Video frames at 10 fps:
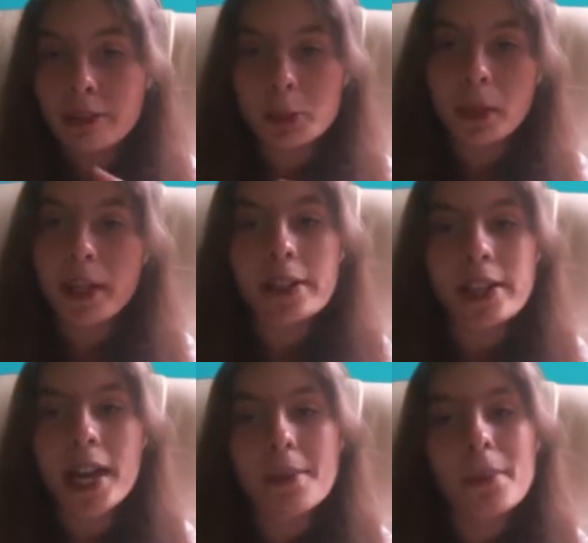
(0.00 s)
to play the
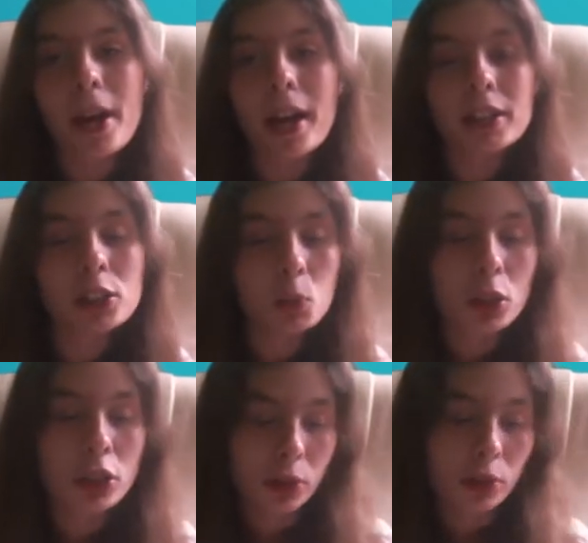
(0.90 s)
game and you want
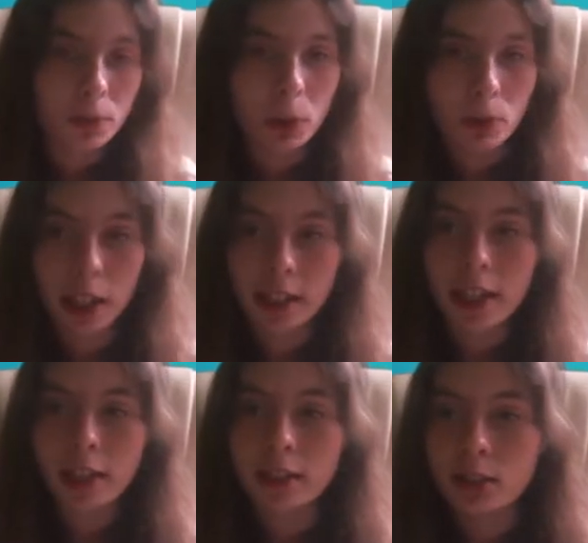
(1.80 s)
to do some new
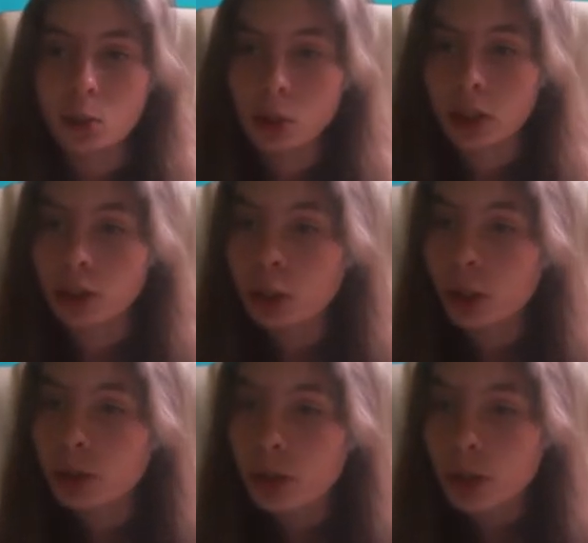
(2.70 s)
techniques. This also
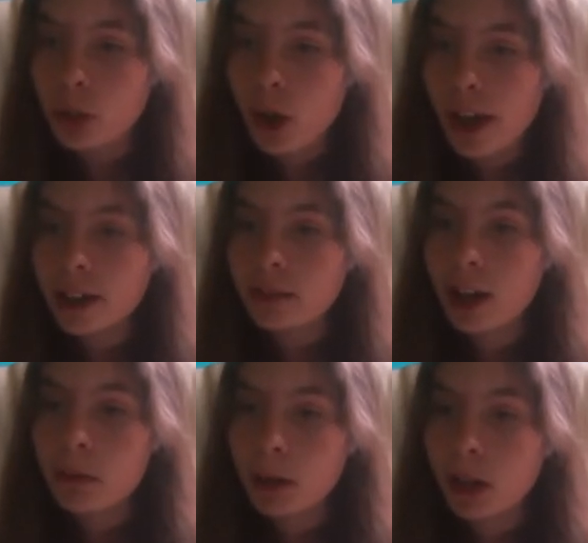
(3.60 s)
shows you a
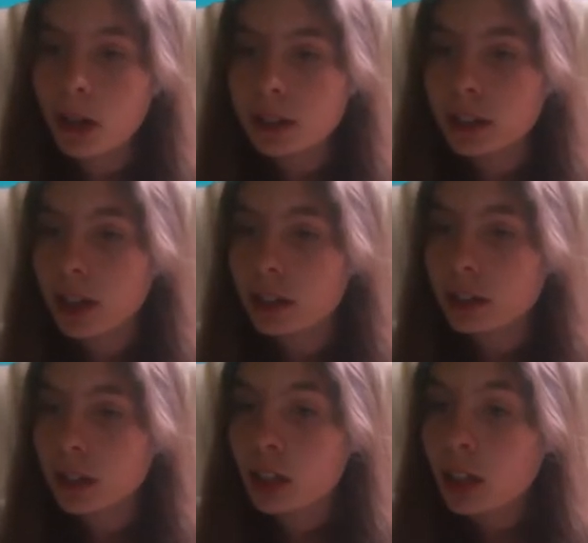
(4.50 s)
ground pass
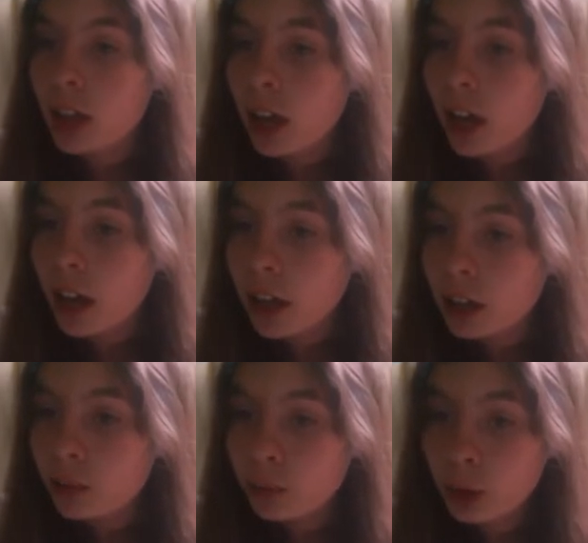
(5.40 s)
and
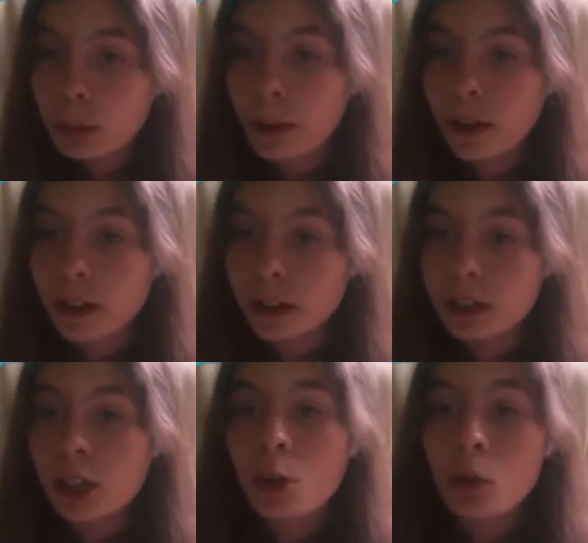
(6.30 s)
a through pass,
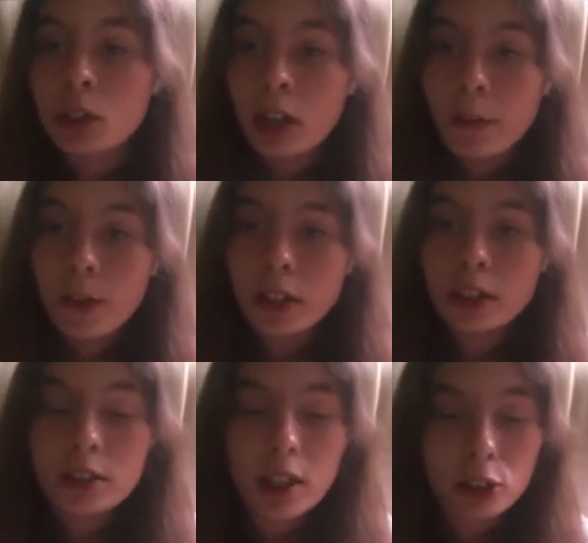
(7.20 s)
which I think
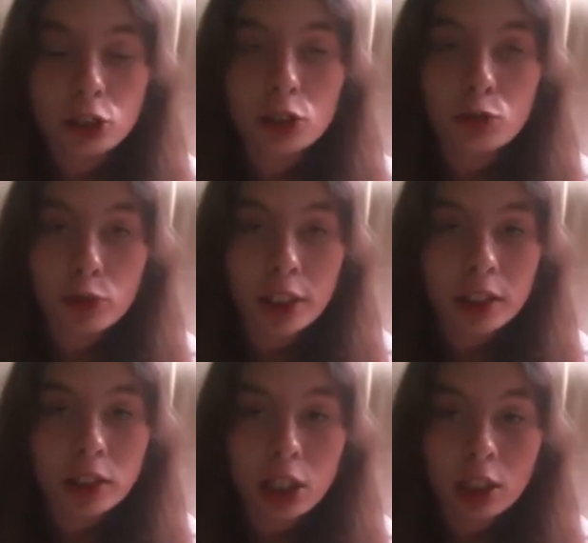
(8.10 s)
this is actually a really
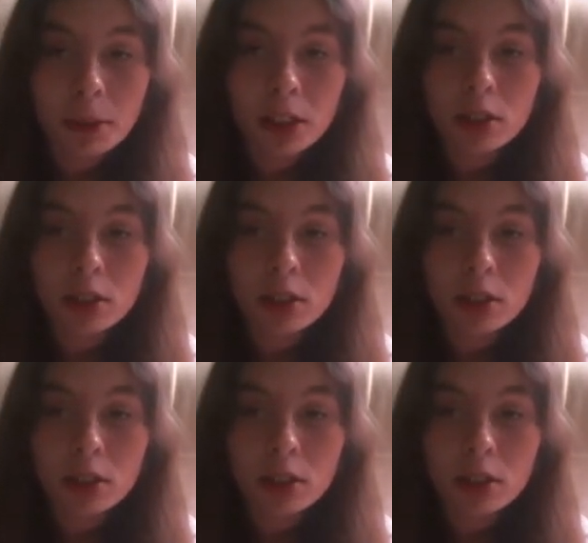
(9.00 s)
good idea.